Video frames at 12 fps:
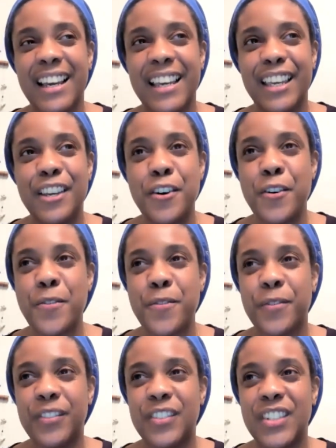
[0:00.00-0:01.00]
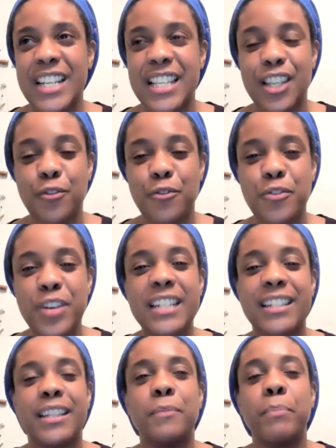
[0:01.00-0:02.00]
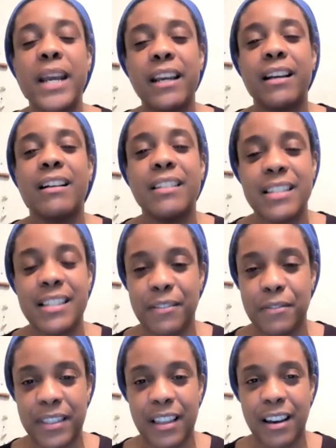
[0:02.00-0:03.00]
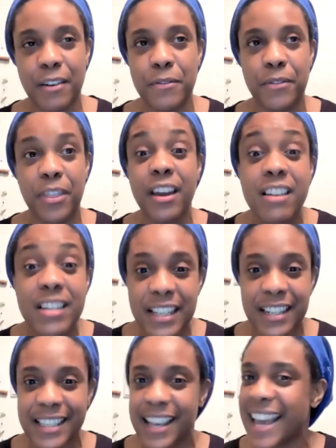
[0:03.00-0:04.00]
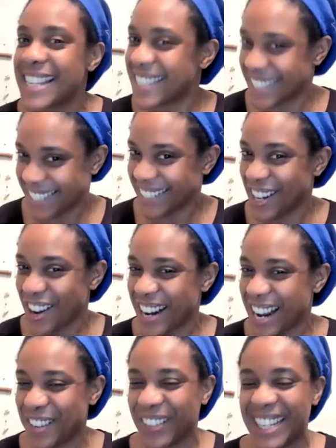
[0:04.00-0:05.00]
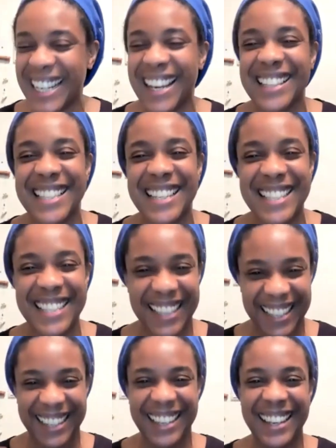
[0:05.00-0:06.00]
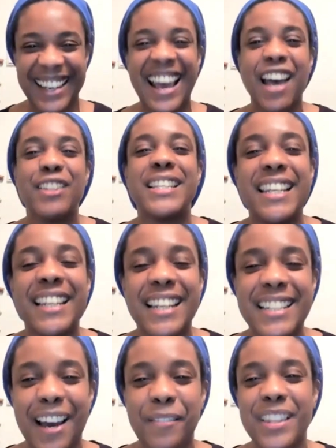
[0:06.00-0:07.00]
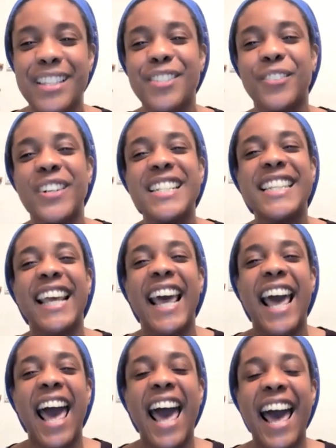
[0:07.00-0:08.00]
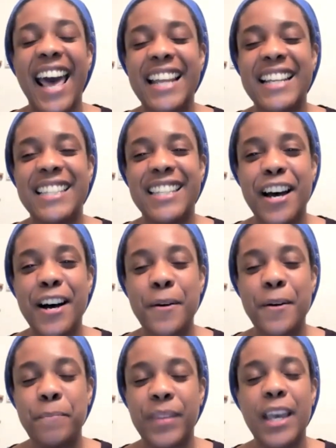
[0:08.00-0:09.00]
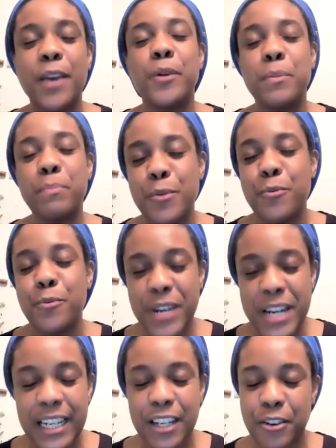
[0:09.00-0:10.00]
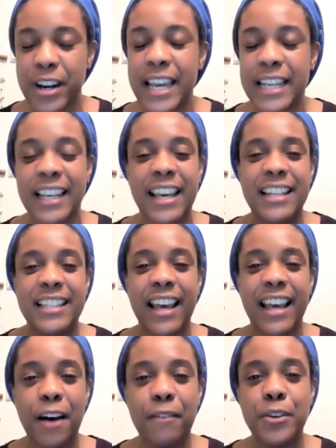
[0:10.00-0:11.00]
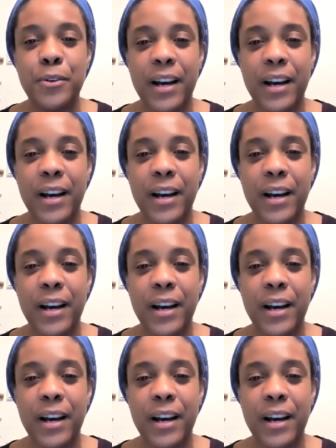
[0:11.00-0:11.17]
you know, just reach the pinnacles of their success, not anybody else's, stealing Tabitha's words. And it will be really great to have you